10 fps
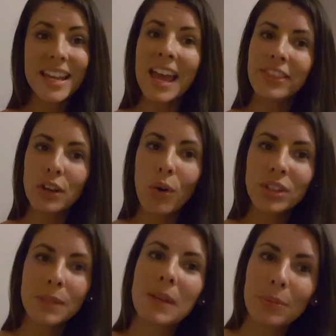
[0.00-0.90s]
And the
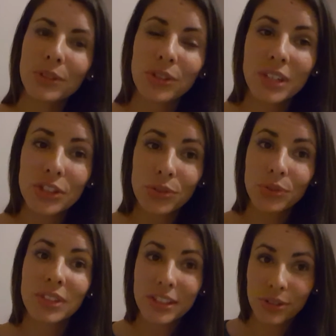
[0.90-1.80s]
only people you can
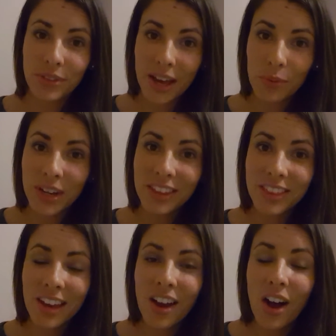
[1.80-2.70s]
truly do that with
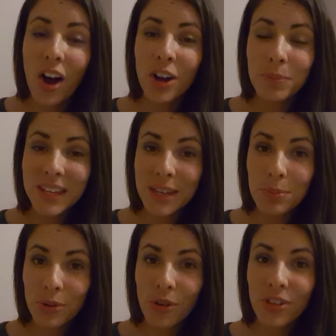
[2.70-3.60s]
are
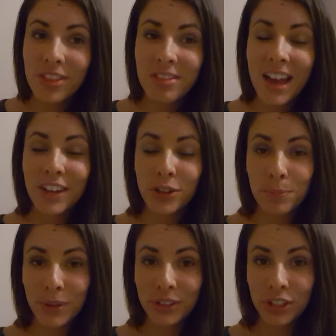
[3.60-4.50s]
people that you're
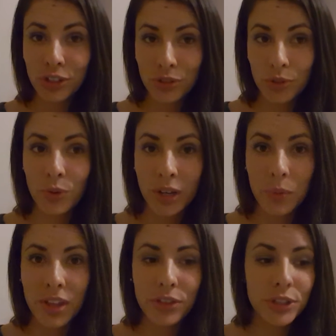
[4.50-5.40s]
building your story with.